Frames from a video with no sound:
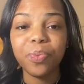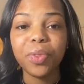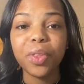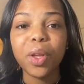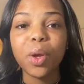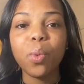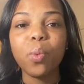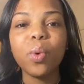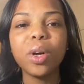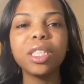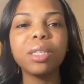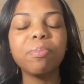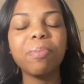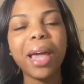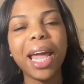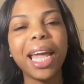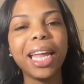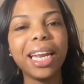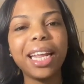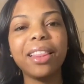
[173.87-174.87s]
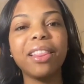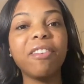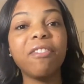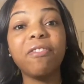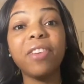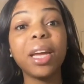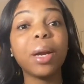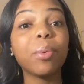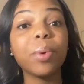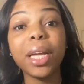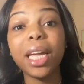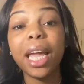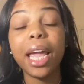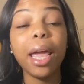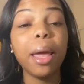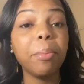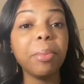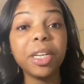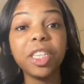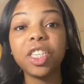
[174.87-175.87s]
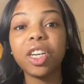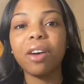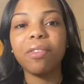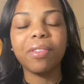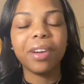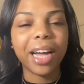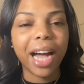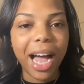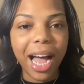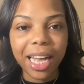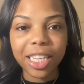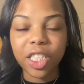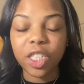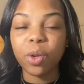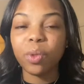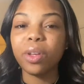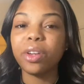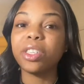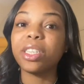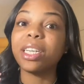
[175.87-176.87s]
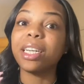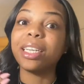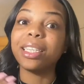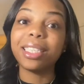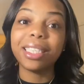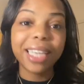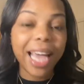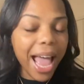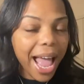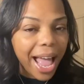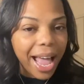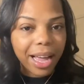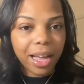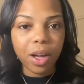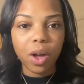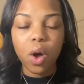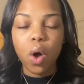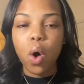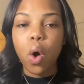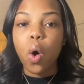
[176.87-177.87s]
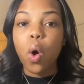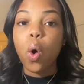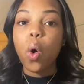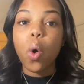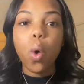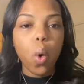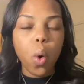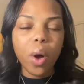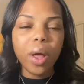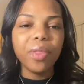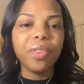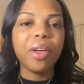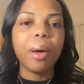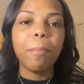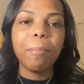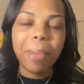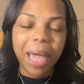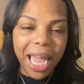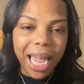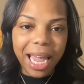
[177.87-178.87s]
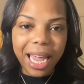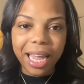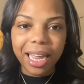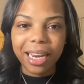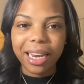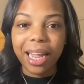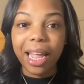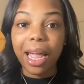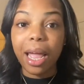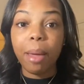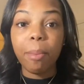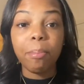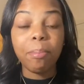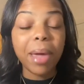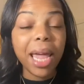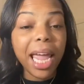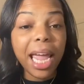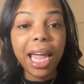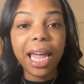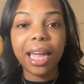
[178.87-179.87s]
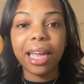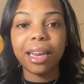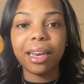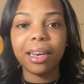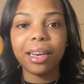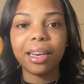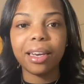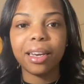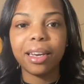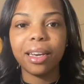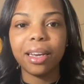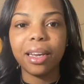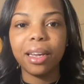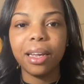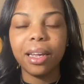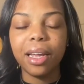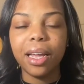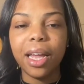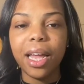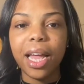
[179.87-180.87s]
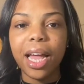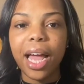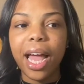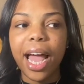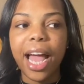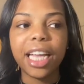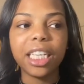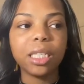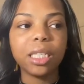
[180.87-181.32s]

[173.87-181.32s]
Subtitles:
was made in the very image of God. So there's an attack on the man. And man has